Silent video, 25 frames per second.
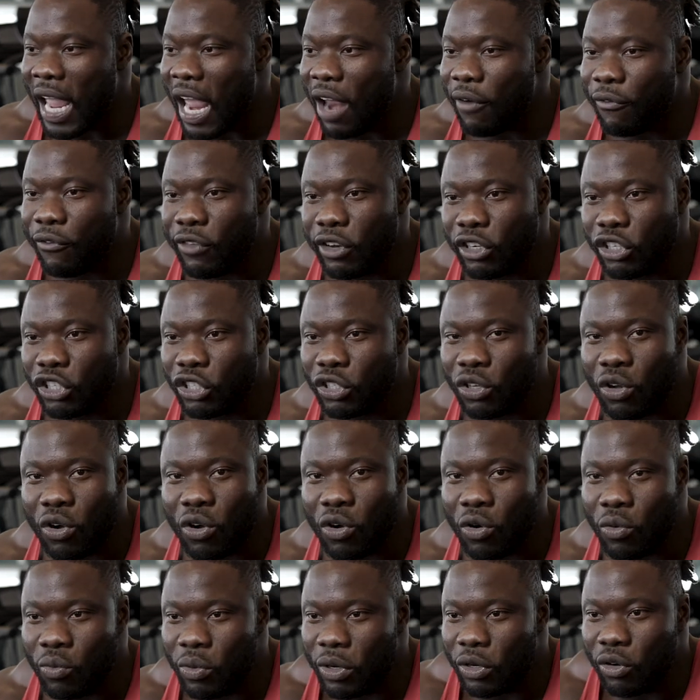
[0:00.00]
every
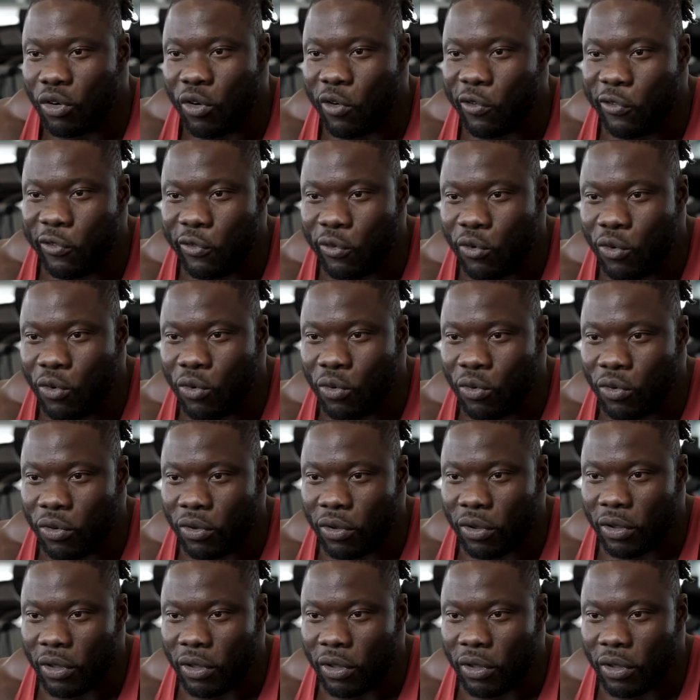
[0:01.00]
show with no food.